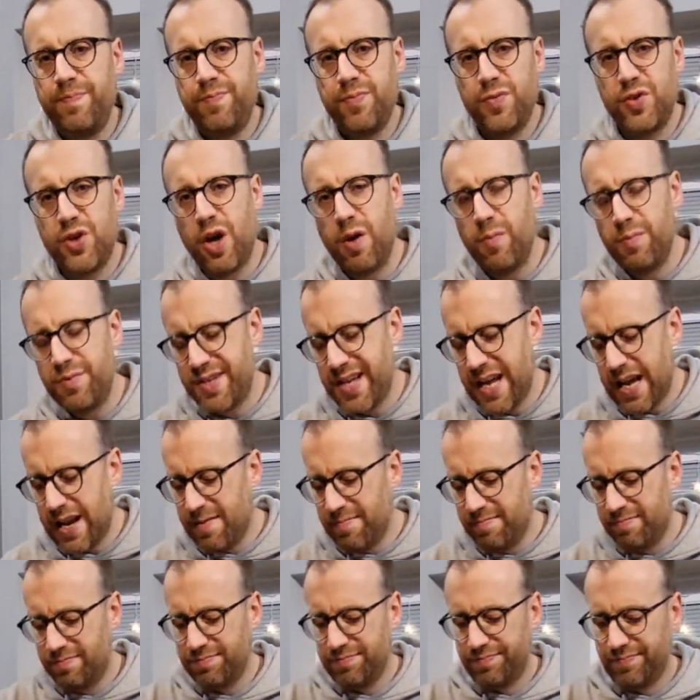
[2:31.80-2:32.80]
Top
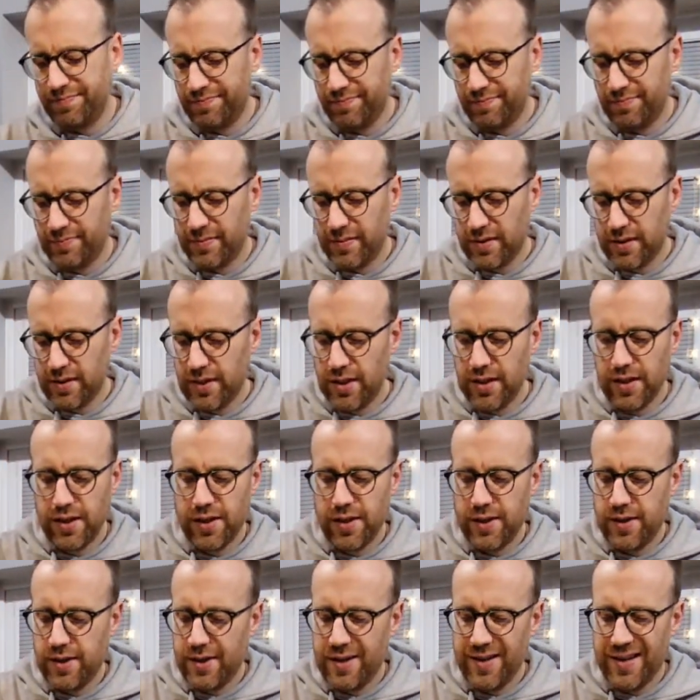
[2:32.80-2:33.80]
10.
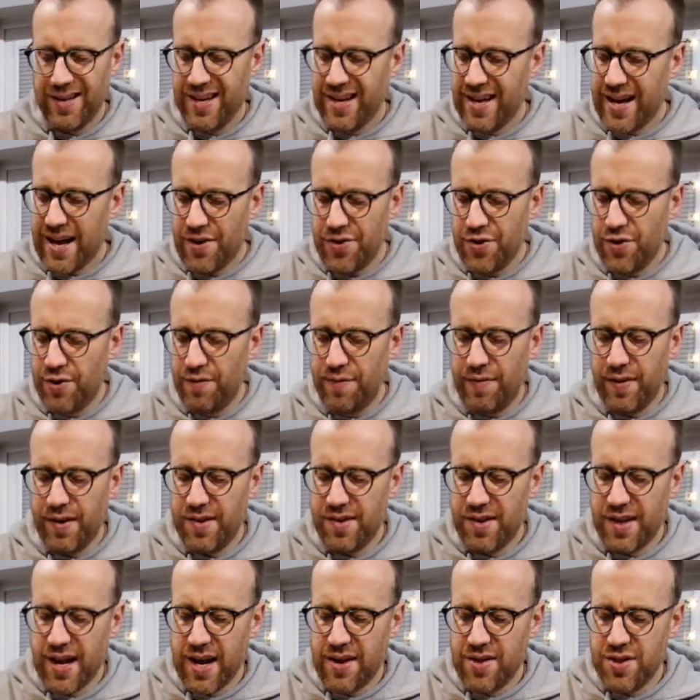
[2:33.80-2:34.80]
I don't think it's
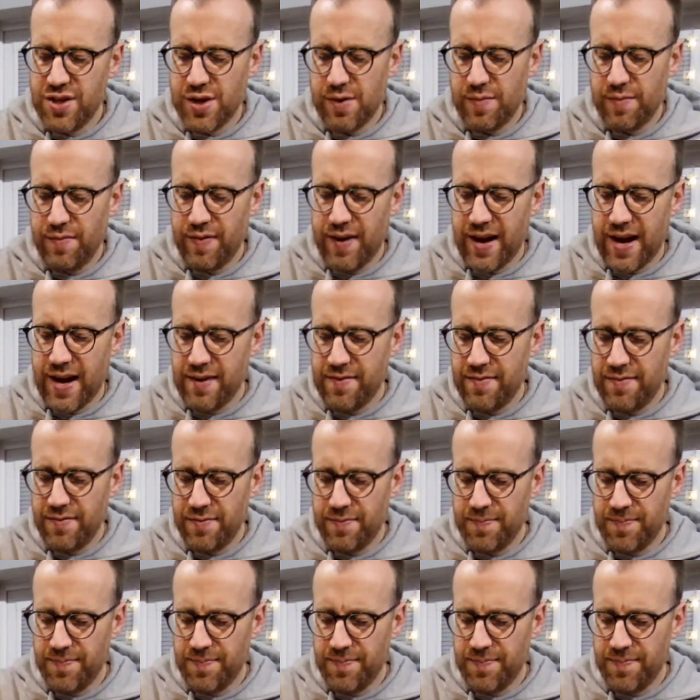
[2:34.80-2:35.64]
getting top 5.